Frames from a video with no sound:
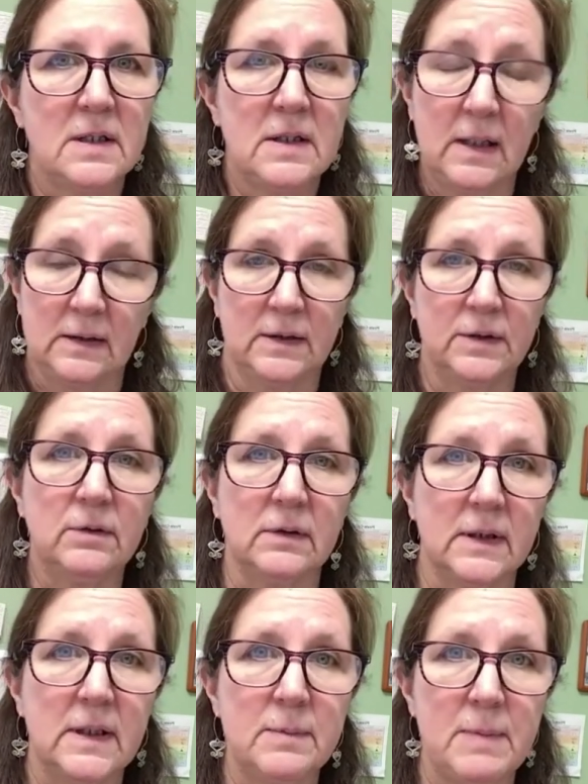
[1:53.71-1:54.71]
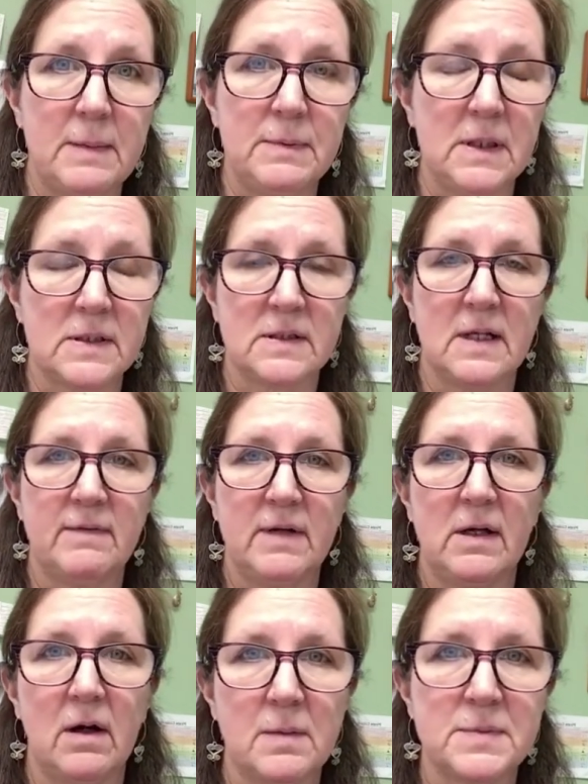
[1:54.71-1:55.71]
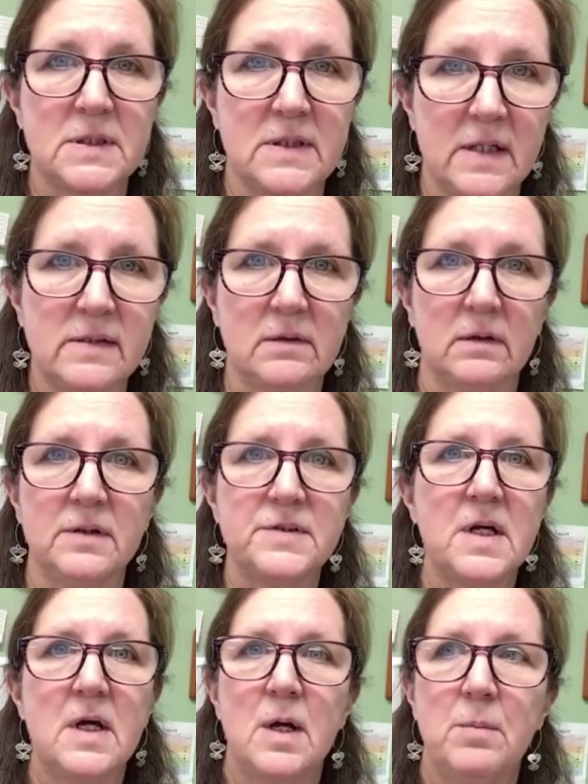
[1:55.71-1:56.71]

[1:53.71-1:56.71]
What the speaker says: Not literally, the baby doesn't have 8 arms and tentacles,